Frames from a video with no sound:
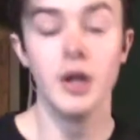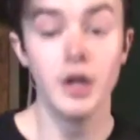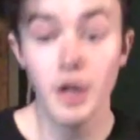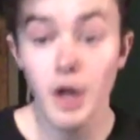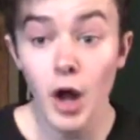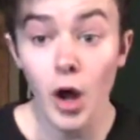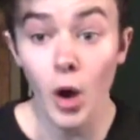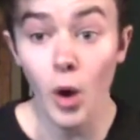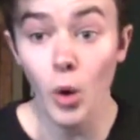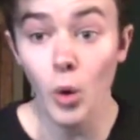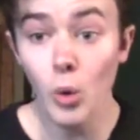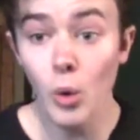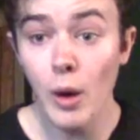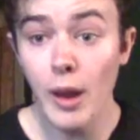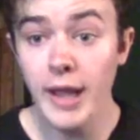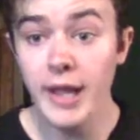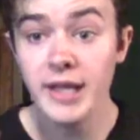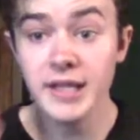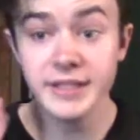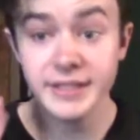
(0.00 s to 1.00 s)

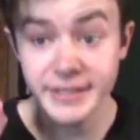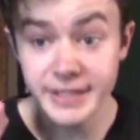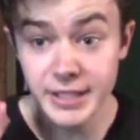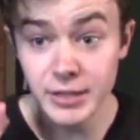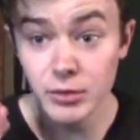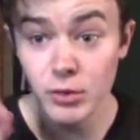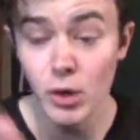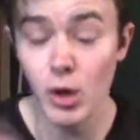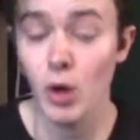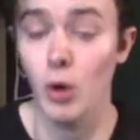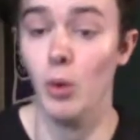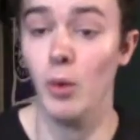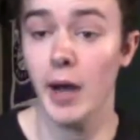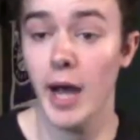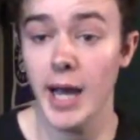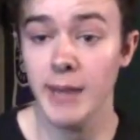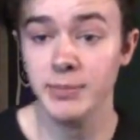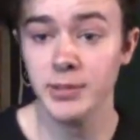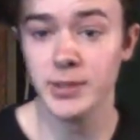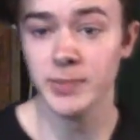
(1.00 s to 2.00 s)
No, zero.
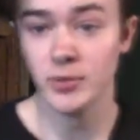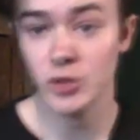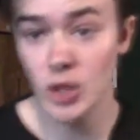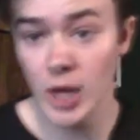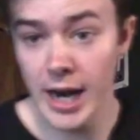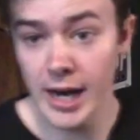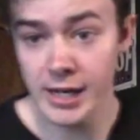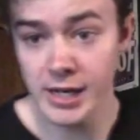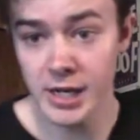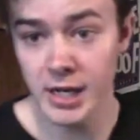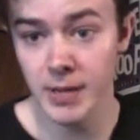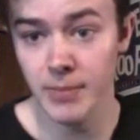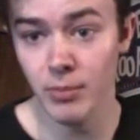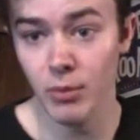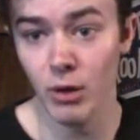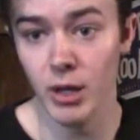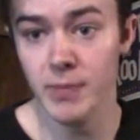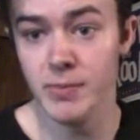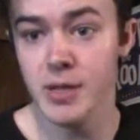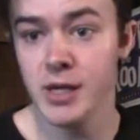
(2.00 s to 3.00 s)
I'm subtracting a
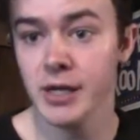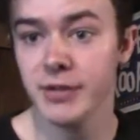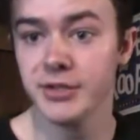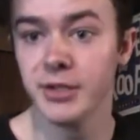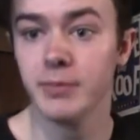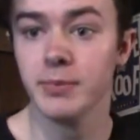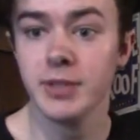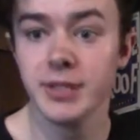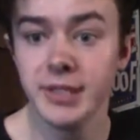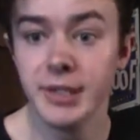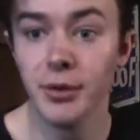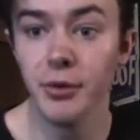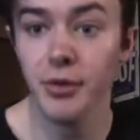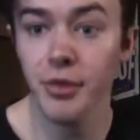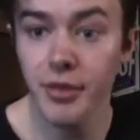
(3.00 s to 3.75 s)
point because I'm still